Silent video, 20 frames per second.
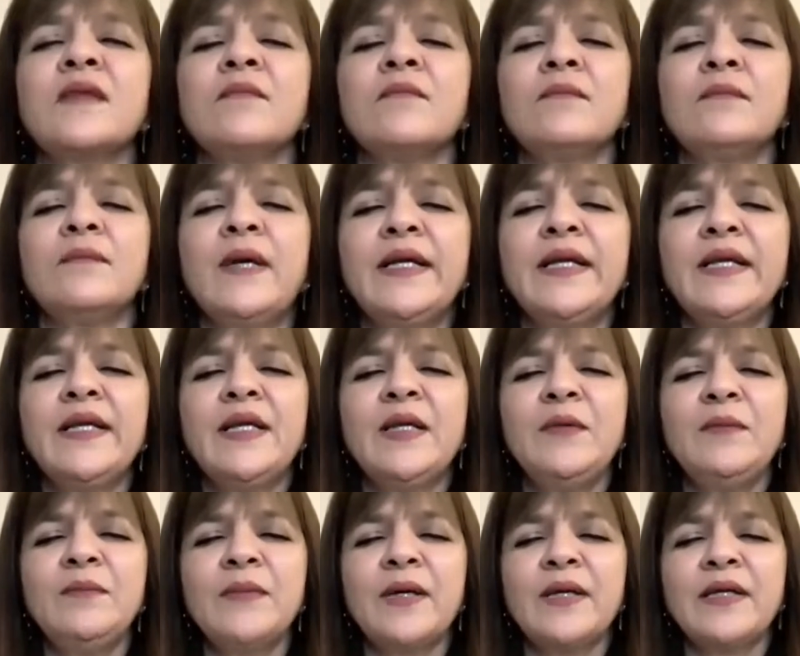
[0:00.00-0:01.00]

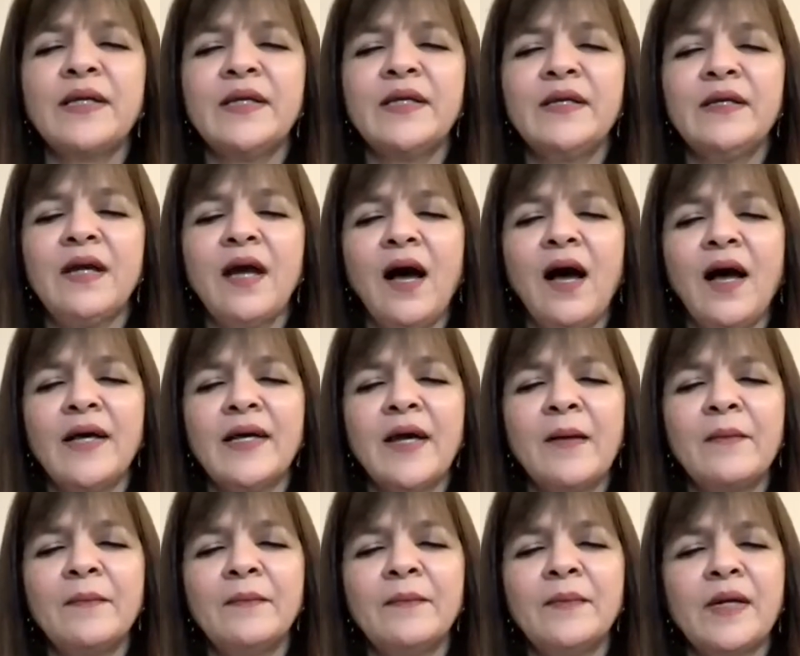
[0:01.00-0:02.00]
Money, money, I
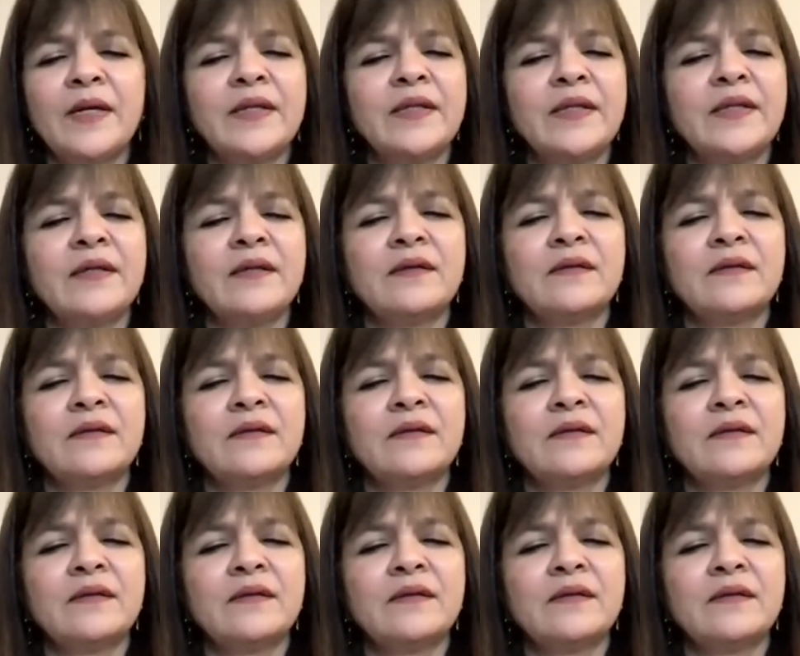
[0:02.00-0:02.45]
am money.